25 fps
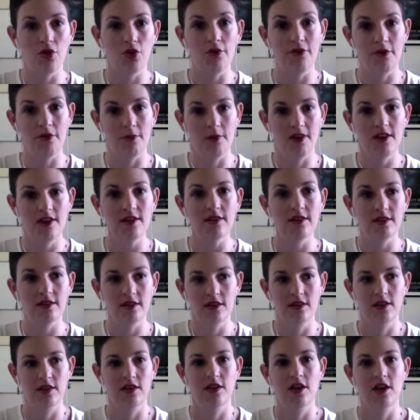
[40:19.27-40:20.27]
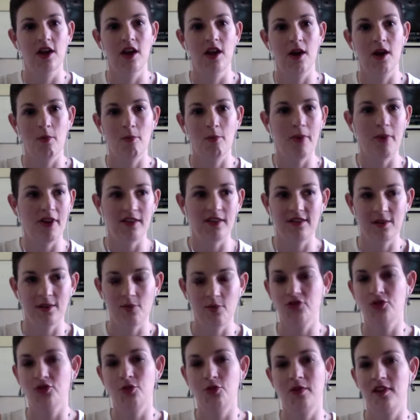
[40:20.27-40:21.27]
off a bit, but
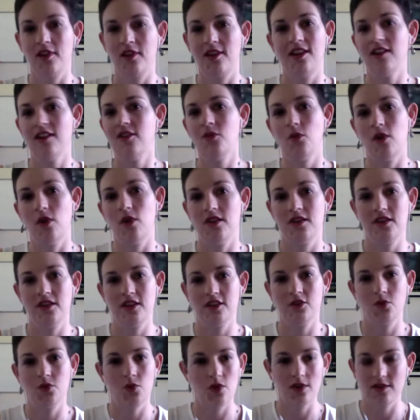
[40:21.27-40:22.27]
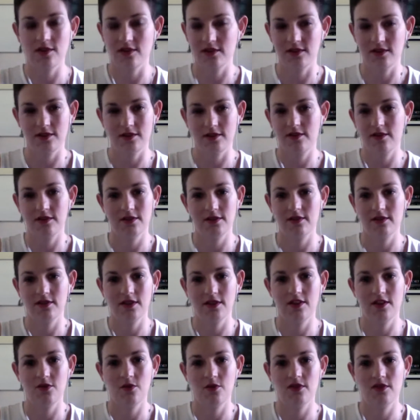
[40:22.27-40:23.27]
to begin with, it was
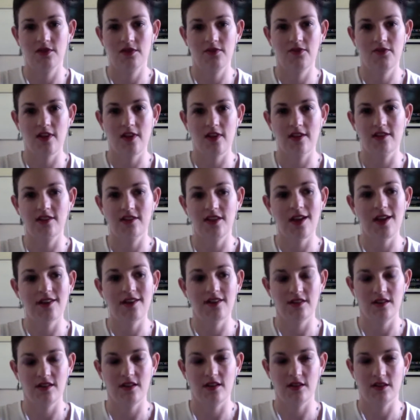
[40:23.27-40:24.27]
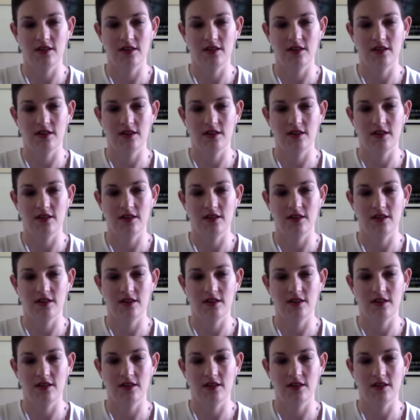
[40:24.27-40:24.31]
fantastic.